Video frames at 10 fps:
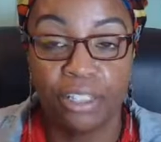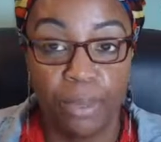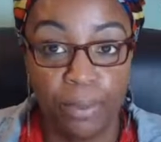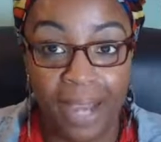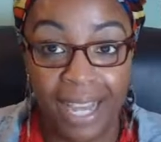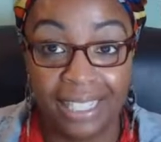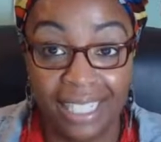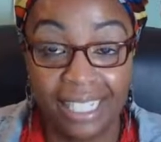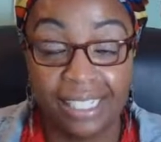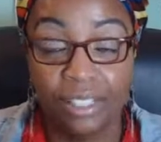There's people behind the
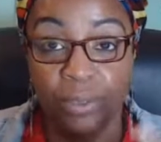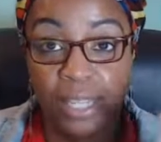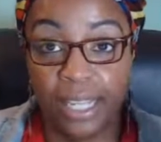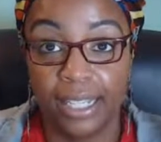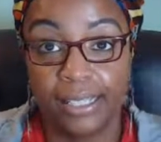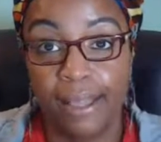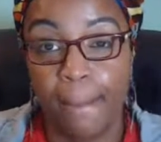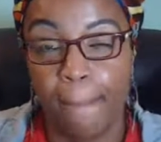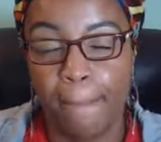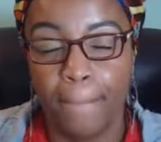desk doing things.
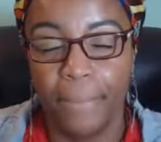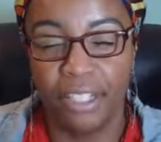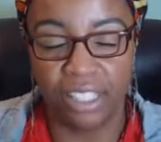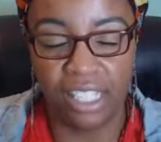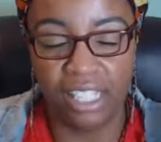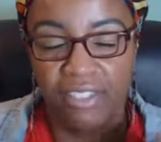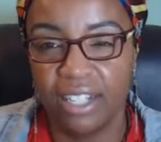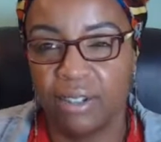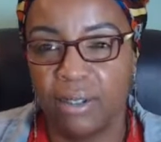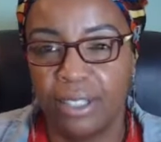There's a
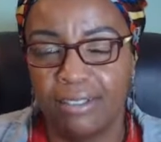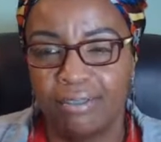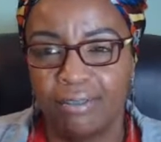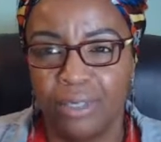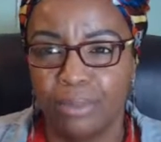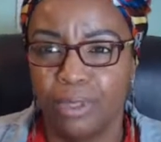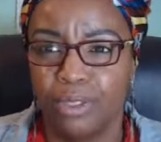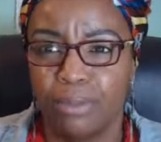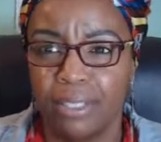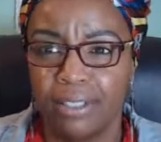TV on. Where's the
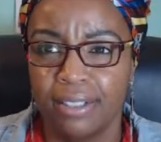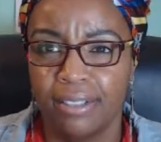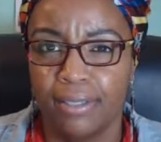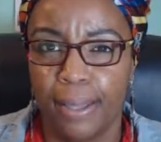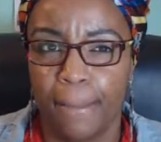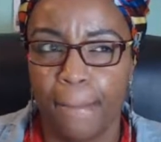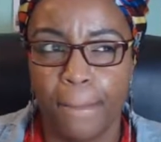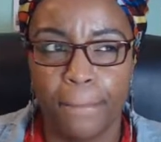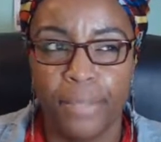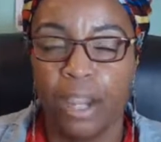music playing?
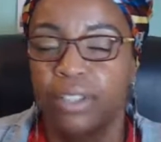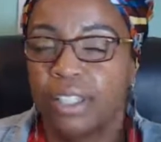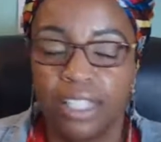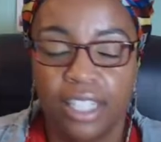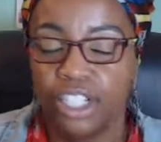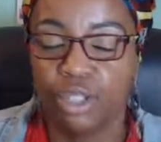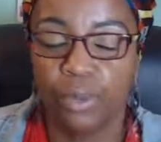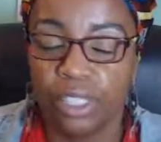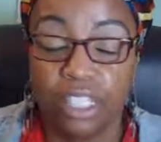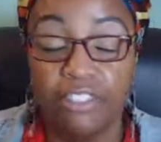No. Then there just
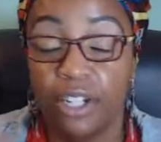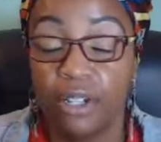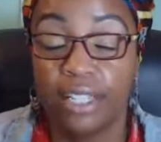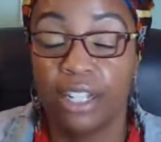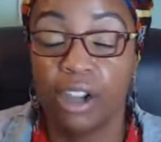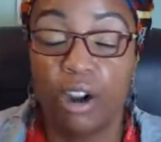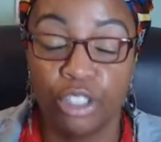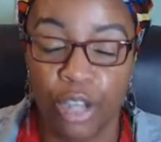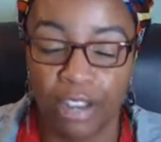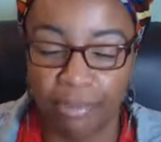was a TV on and then
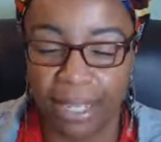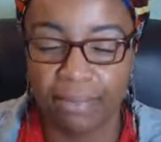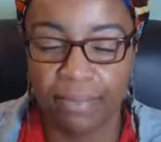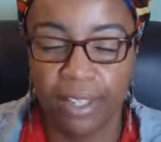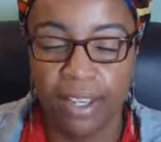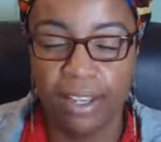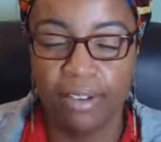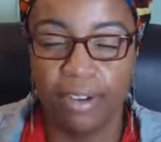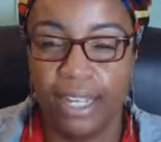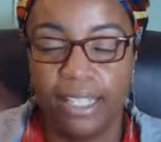cars driving by,
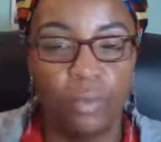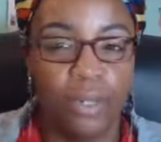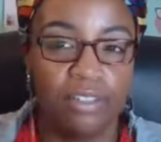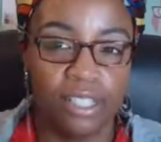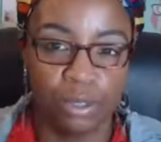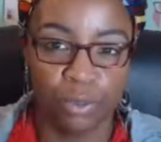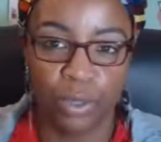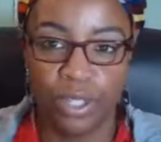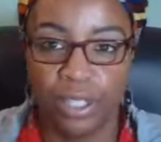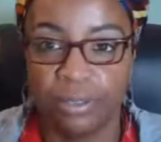right? And then whatever else was
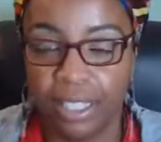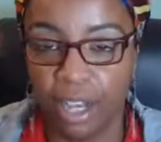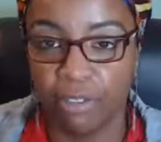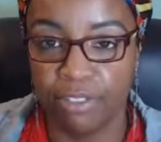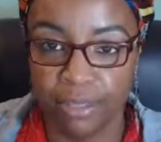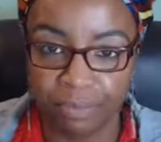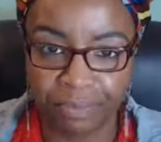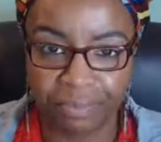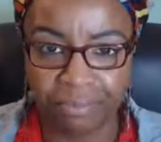going on in the office